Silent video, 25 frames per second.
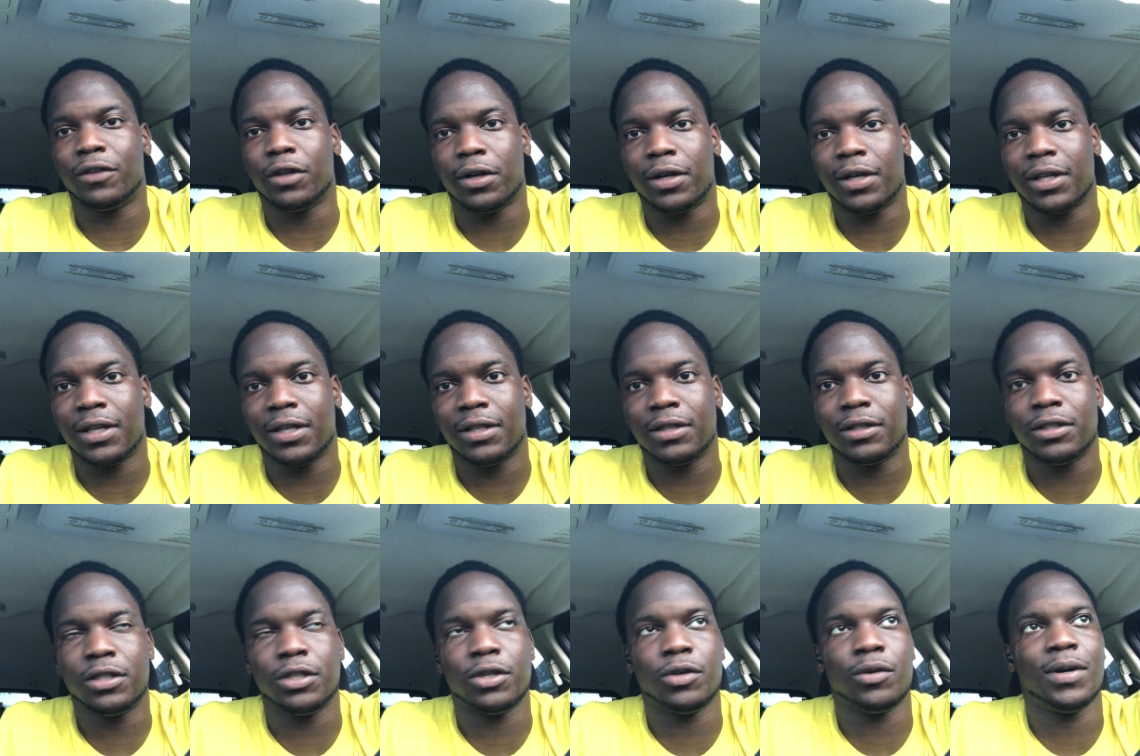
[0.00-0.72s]
30
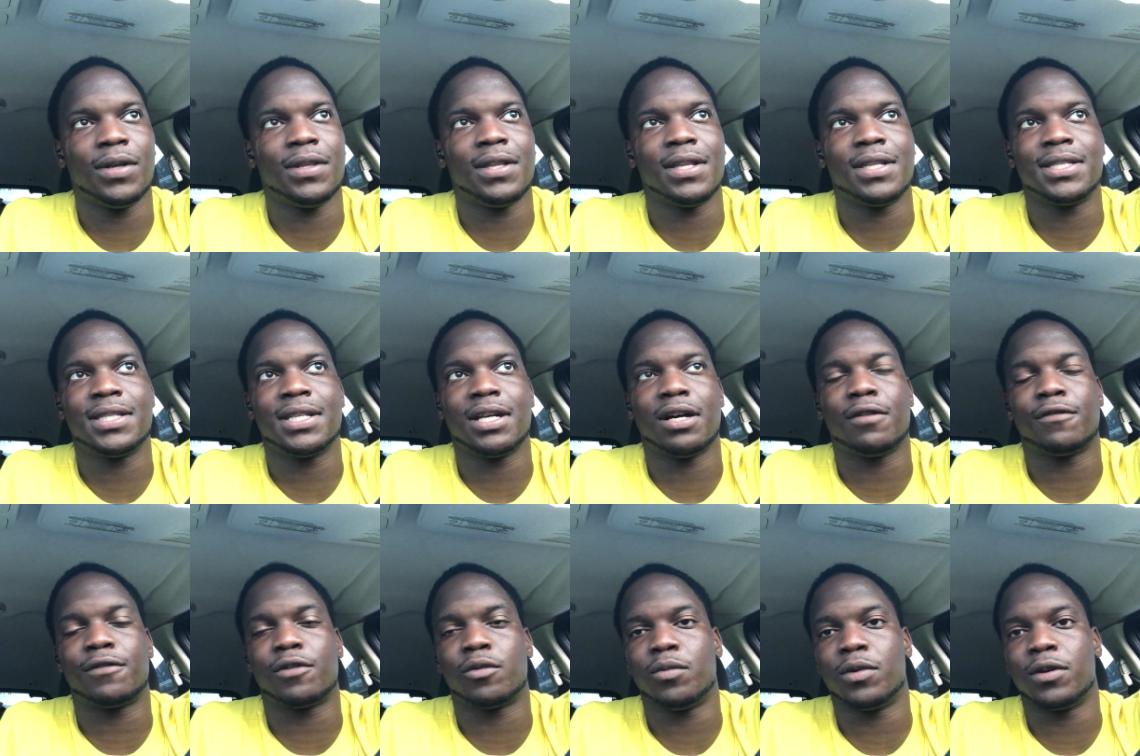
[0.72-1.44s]
into it and then
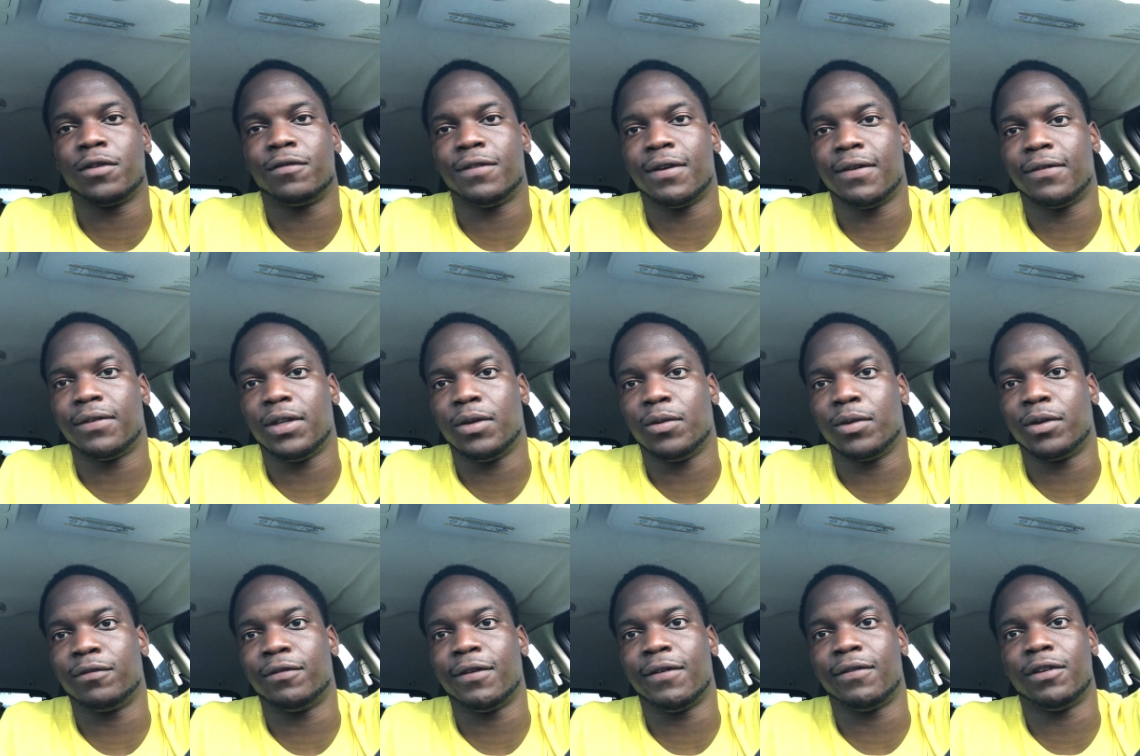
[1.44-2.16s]
sell it for 150,
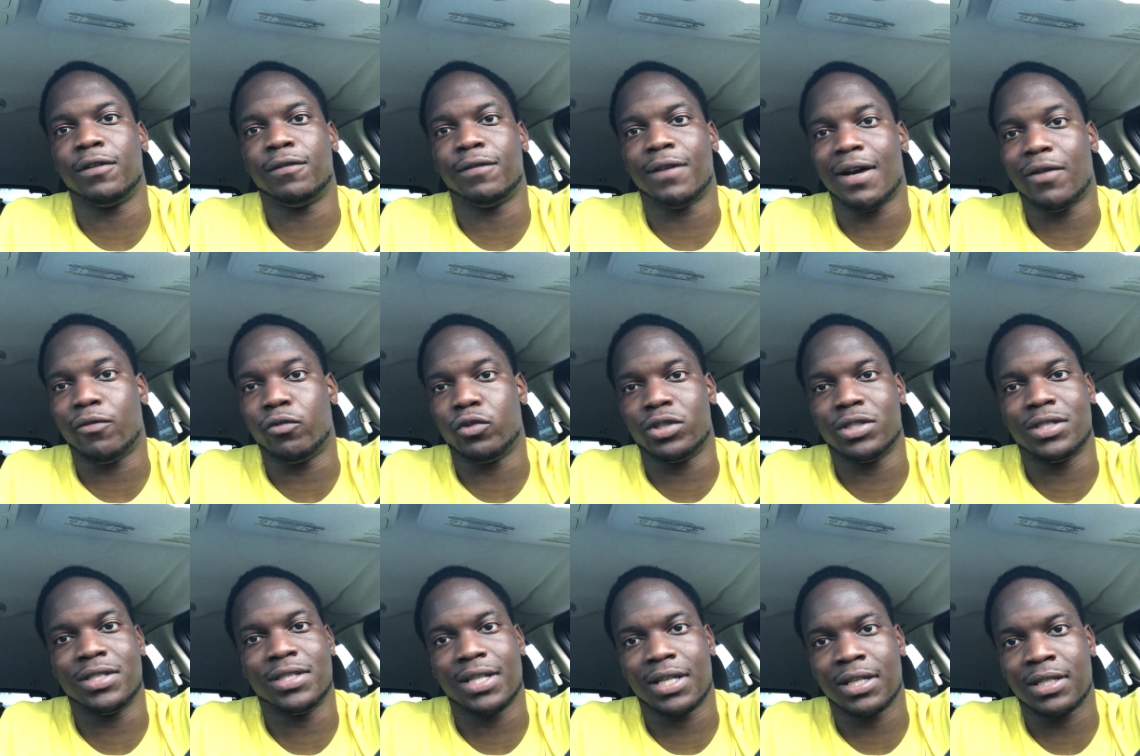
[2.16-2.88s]
155,
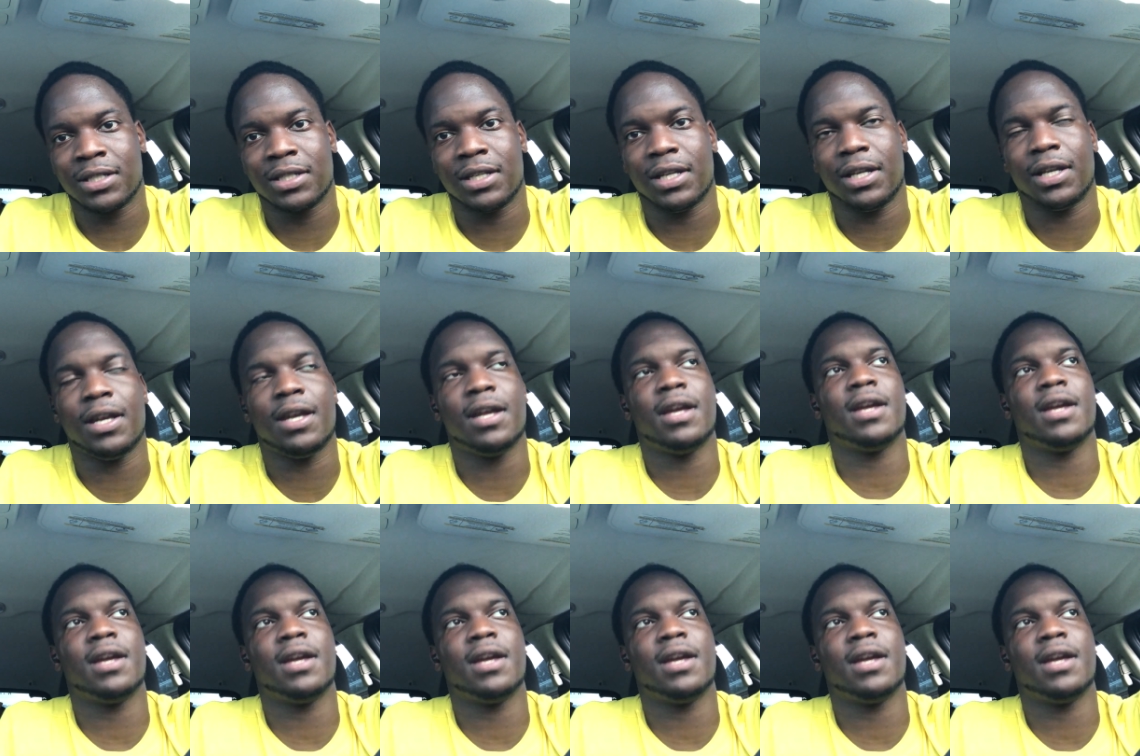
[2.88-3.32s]
160.